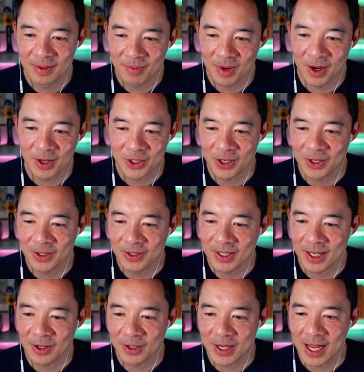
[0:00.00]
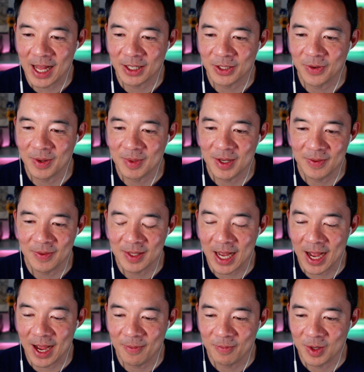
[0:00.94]
Mark Schultz, Alex Raymond Davis.
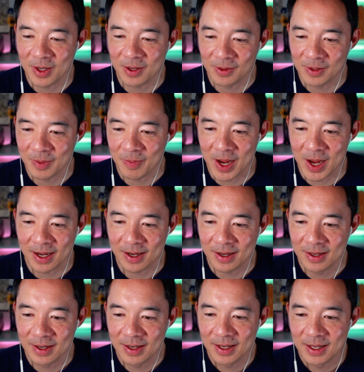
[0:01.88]
I'm going to look back